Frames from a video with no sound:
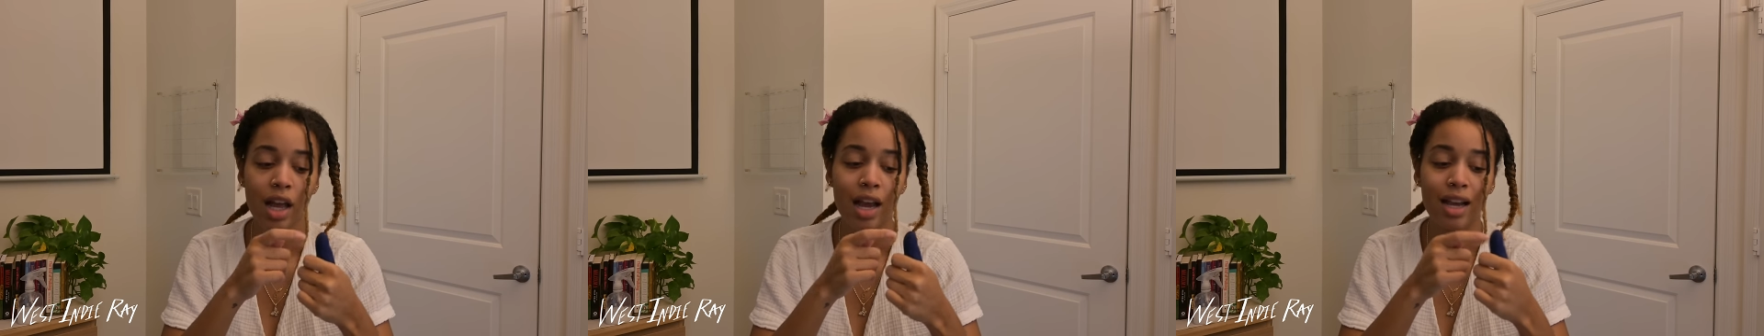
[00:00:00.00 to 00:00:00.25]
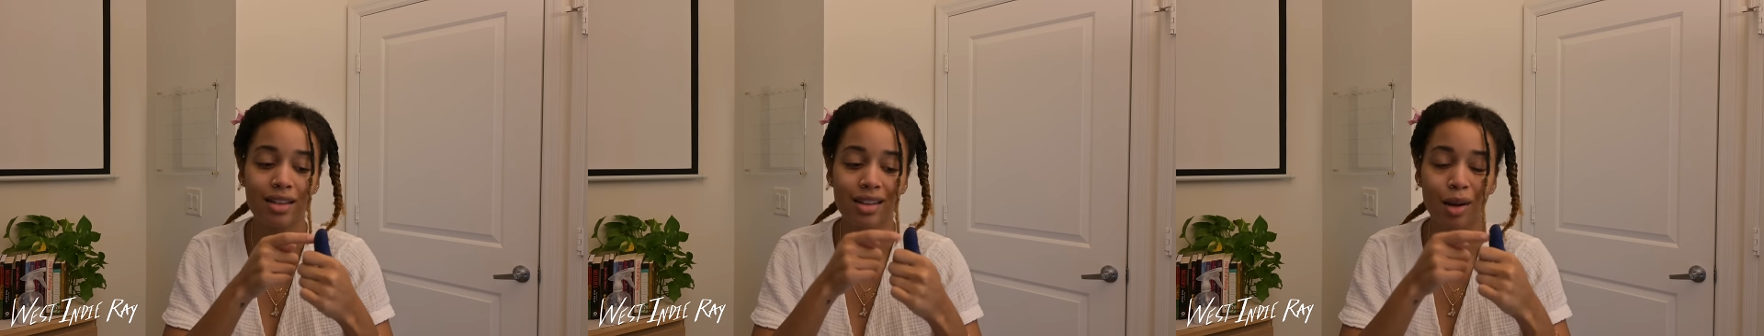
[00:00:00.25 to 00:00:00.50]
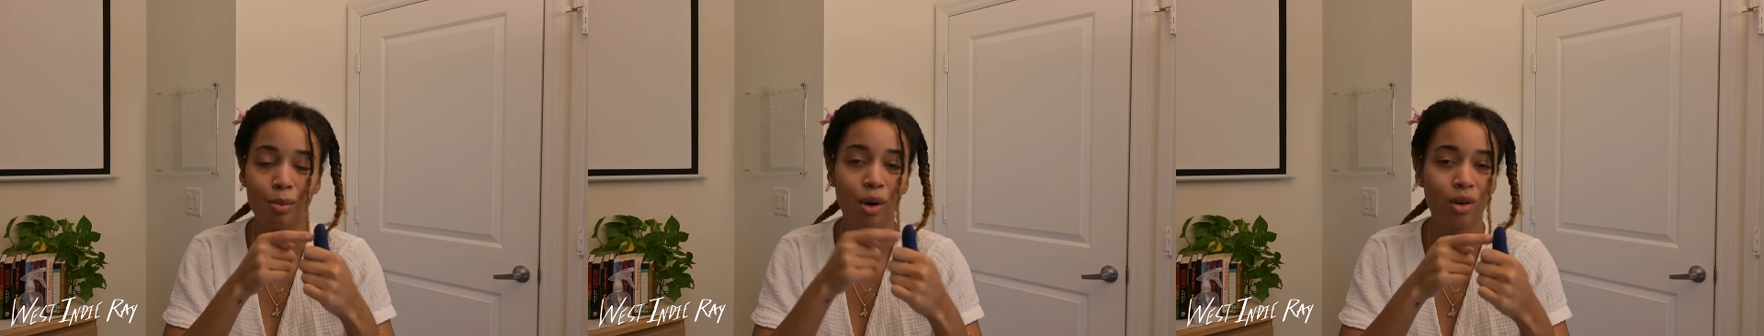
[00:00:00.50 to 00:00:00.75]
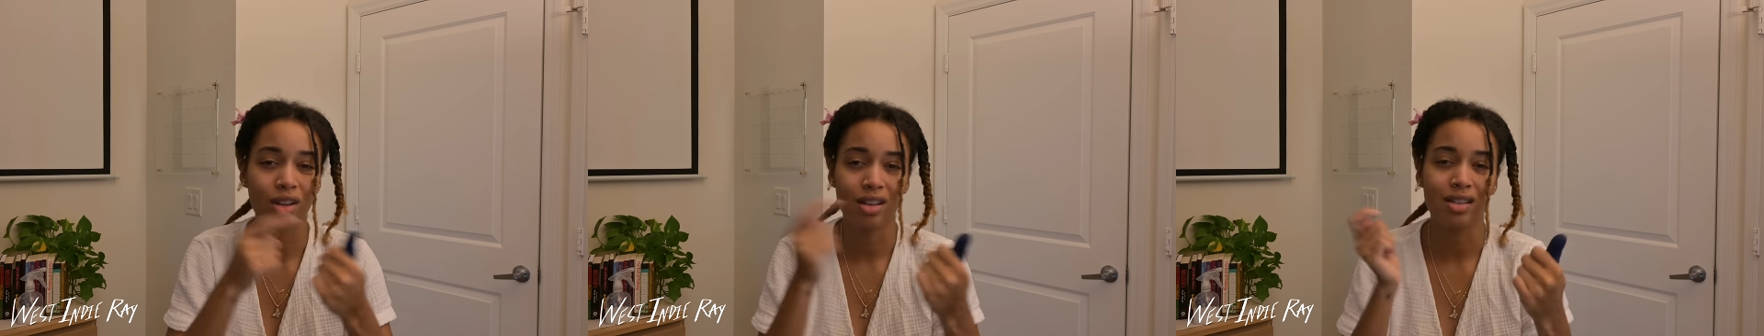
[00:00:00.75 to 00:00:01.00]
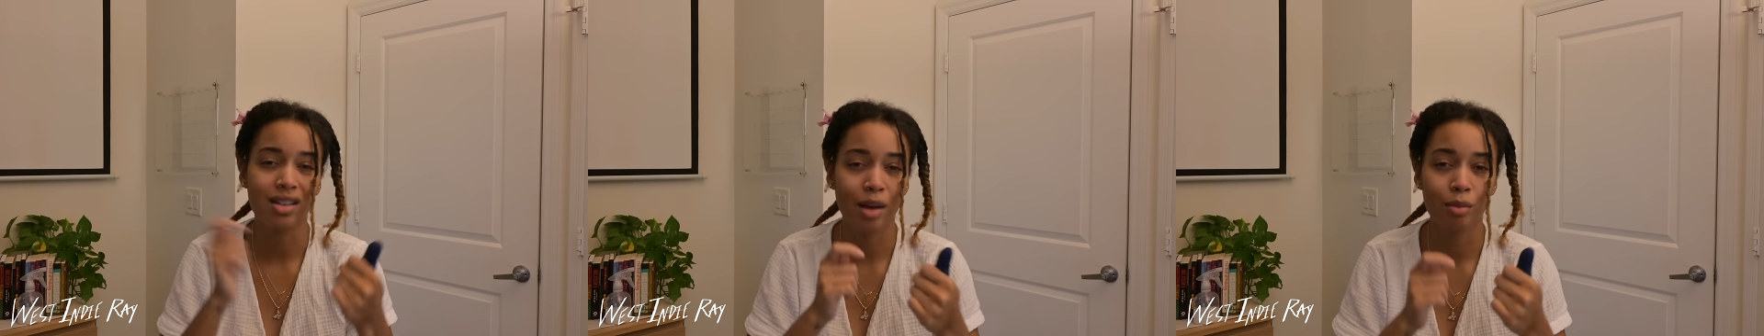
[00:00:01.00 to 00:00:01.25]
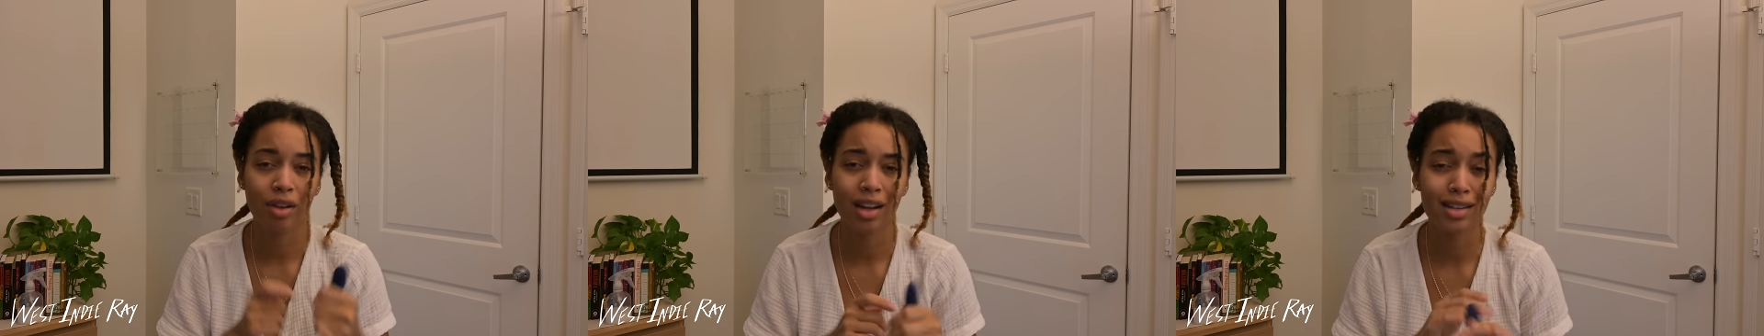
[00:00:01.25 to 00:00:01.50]
it's gonna poke in the same
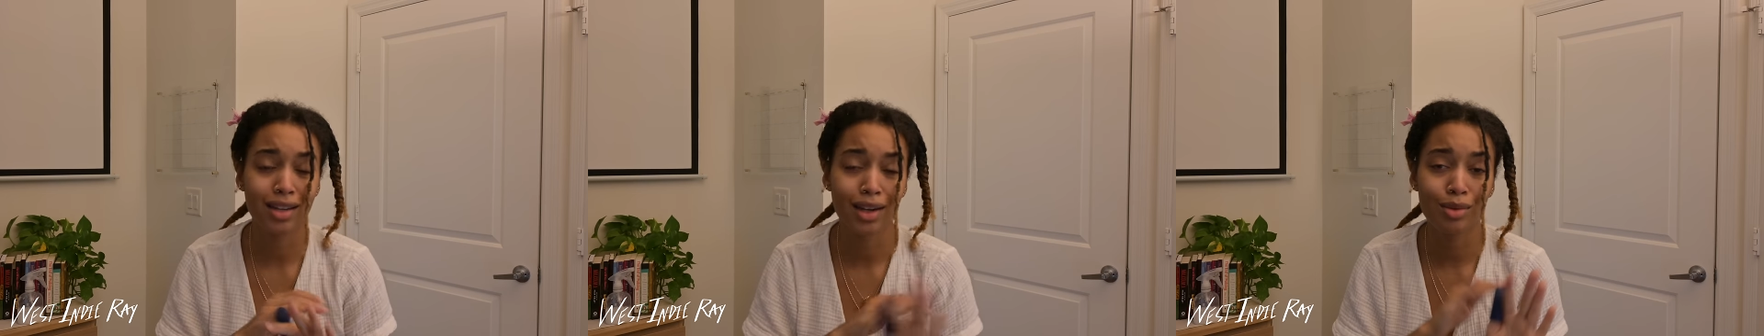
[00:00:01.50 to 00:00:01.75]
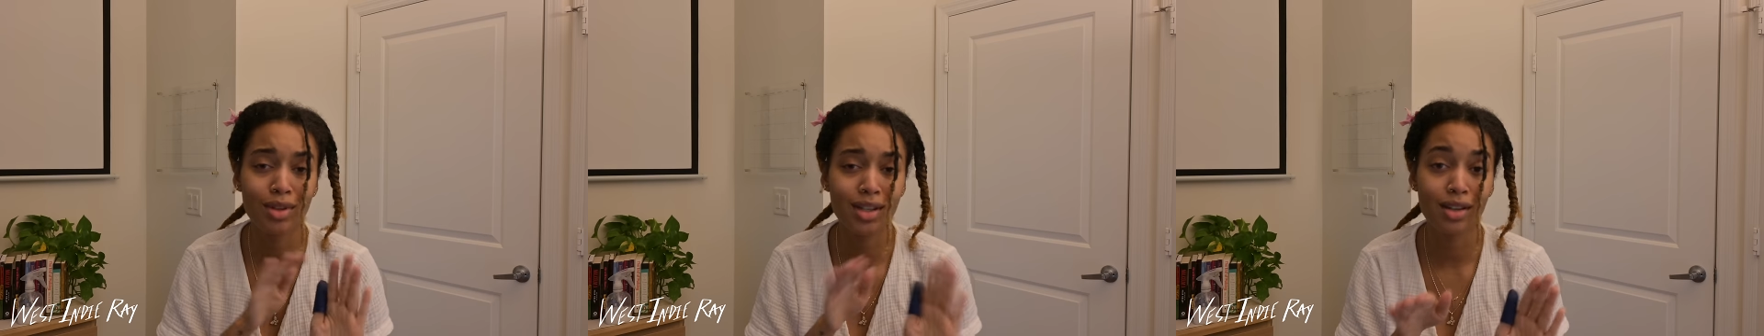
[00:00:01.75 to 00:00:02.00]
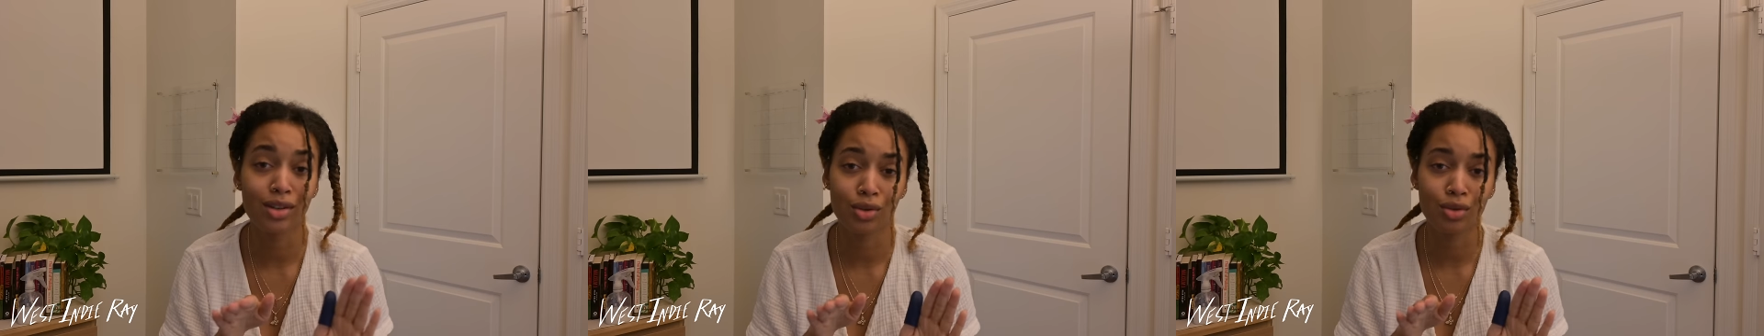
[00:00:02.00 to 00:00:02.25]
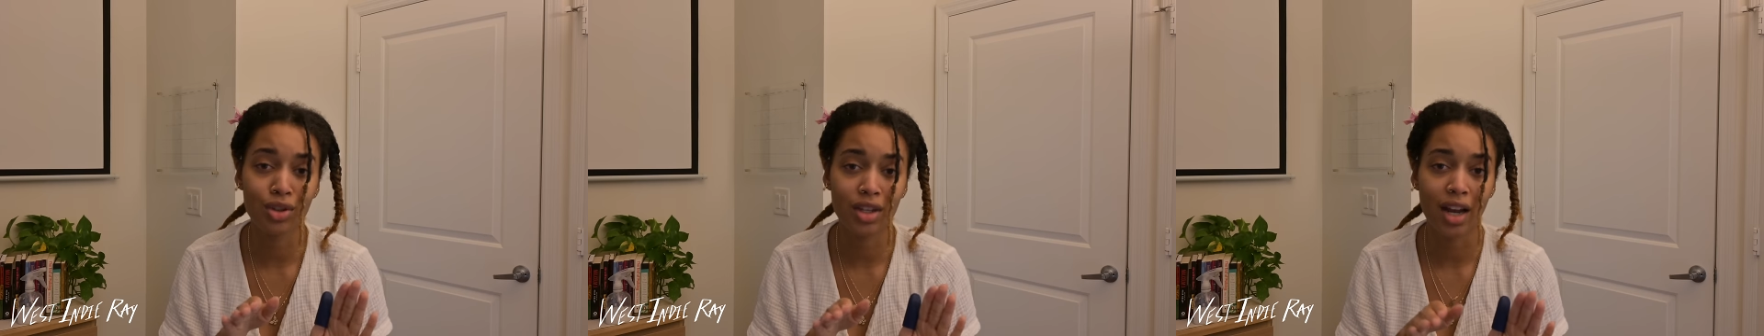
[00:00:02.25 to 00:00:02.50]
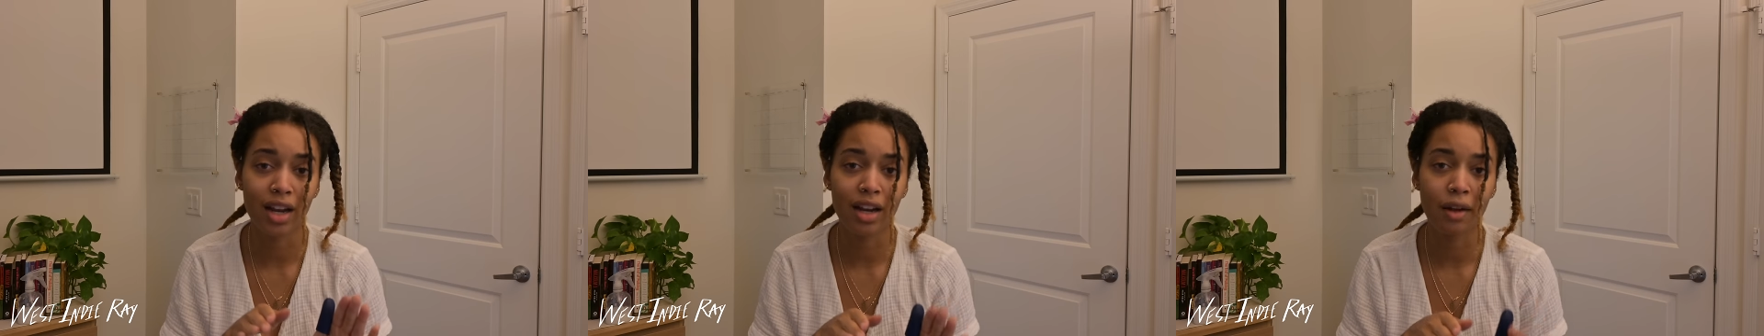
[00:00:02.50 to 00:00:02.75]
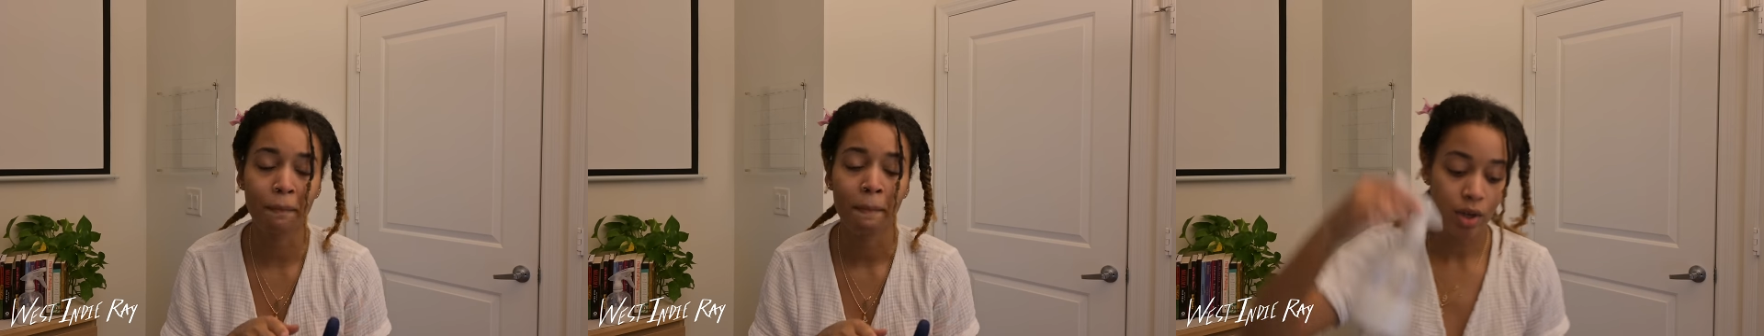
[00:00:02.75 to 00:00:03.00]
place, and it was
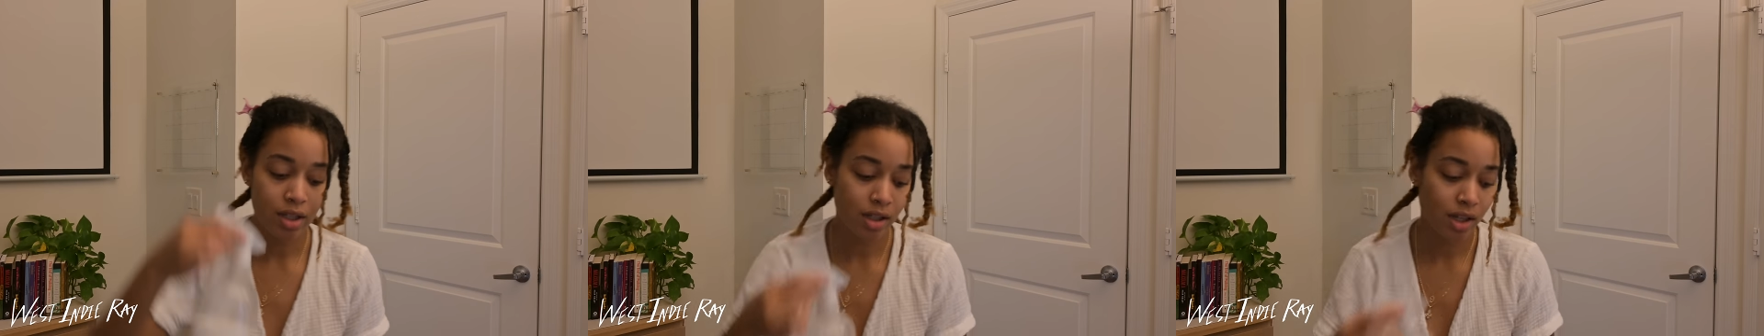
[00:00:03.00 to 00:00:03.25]
excruciating. Once